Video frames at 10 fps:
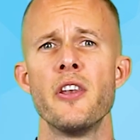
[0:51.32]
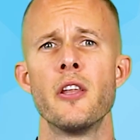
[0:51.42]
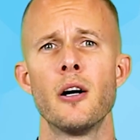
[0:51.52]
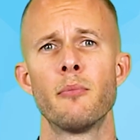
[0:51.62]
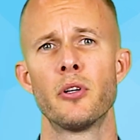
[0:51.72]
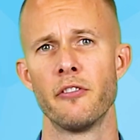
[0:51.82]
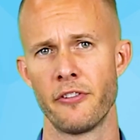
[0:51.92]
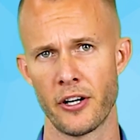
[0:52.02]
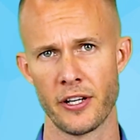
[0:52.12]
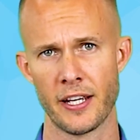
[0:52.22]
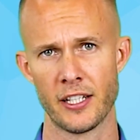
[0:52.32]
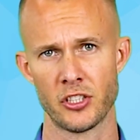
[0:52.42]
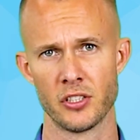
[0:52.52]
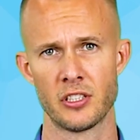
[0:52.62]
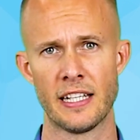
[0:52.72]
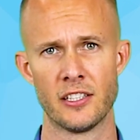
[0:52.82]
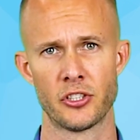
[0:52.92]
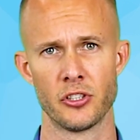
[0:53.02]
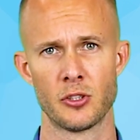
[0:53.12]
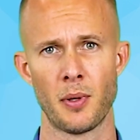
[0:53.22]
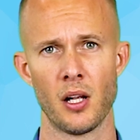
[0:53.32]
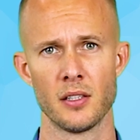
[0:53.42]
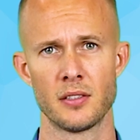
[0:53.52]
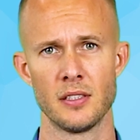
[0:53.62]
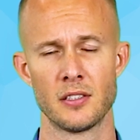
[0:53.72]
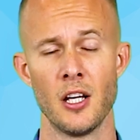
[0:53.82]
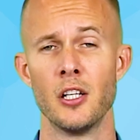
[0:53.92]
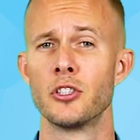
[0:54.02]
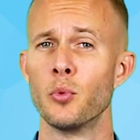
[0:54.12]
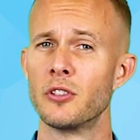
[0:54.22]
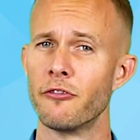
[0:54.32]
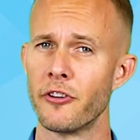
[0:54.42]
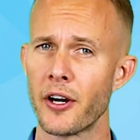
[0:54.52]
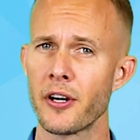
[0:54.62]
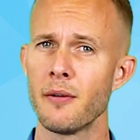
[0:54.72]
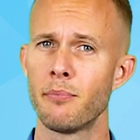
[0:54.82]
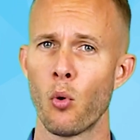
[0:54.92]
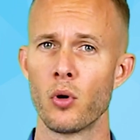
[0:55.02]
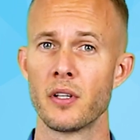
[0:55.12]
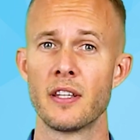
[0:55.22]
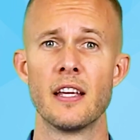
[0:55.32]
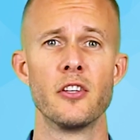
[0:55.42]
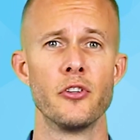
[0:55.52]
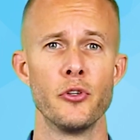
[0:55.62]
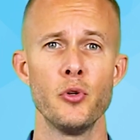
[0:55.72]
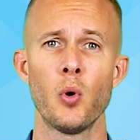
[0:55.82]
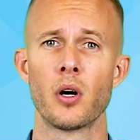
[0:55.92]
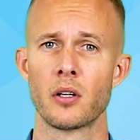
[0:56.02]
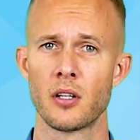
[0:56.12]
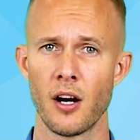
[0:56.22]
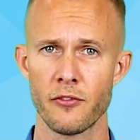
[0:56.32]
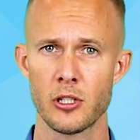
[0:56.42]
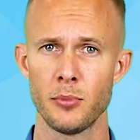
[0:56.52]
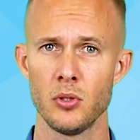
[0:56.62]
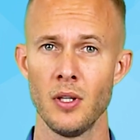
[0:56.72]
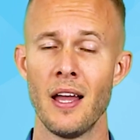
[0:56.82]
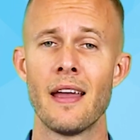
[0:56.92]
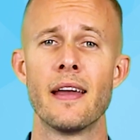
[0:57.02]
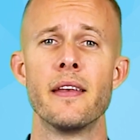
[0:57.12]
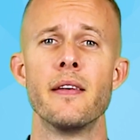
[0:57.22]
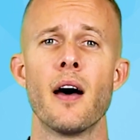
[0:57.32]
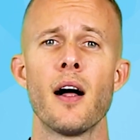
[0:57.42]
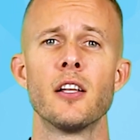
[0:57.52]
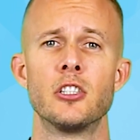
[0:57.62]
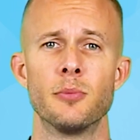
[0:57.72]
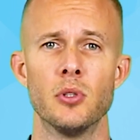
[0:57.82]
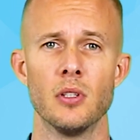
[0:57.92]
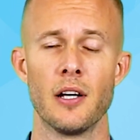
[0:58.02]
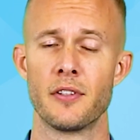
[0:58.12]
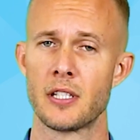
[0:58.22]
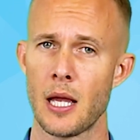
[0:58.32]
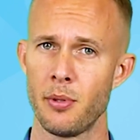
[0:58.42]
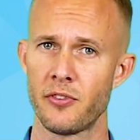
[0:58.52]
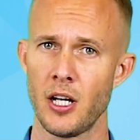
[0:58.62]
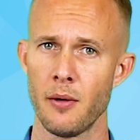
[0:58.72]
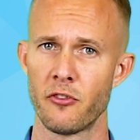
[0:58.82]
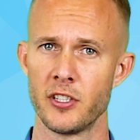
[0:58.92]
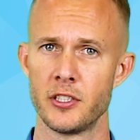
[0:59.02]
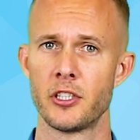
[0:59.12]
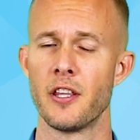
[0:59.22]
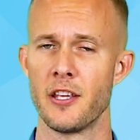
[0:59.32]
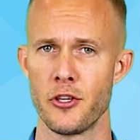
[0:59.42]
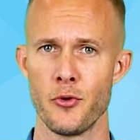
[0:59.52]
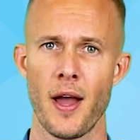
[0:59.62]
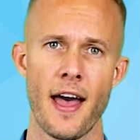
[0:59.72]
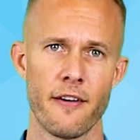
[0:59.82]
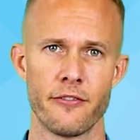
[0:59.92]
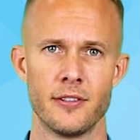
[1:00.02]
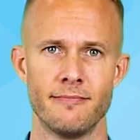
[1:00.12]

a number of variations to insurance policies, so it's very important that you are comfortable and knowledgeable of the type of coverage that you have.